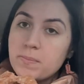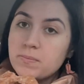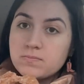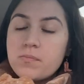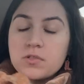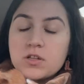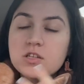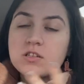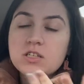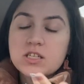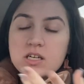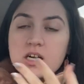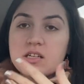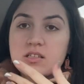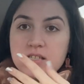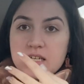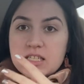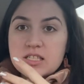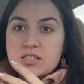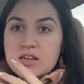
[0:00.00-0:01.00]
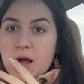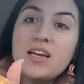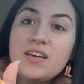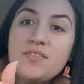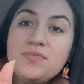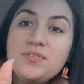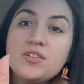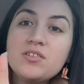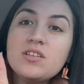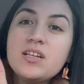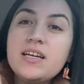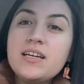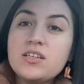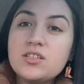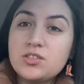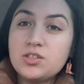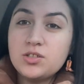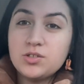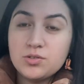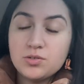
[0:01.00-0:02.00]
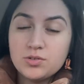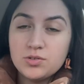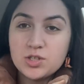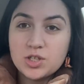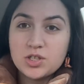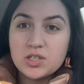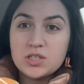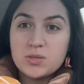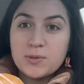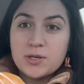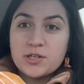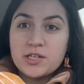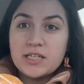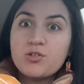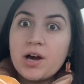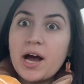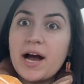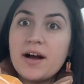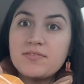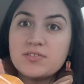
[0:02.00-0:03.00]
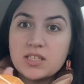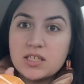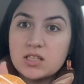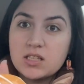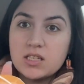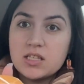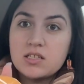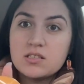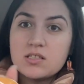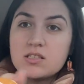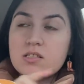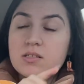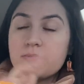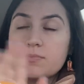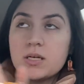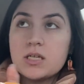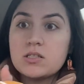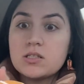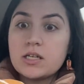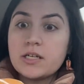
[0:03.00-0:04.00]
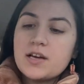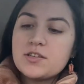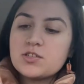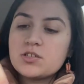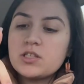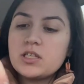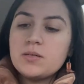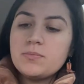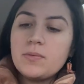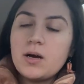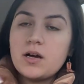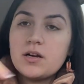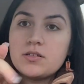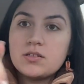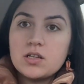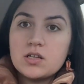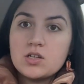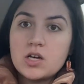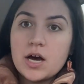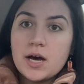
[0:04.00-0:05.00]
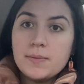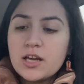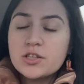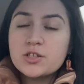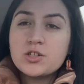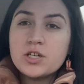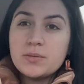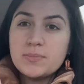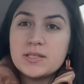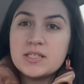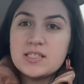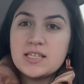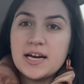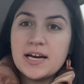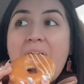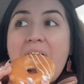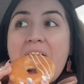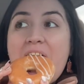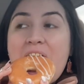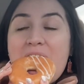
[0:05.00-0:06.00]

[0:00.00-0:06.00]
Literally got it last night. If you're like new to Krispy Kreme, you have to get this. It's amazing. It has cream on the top and cream inside.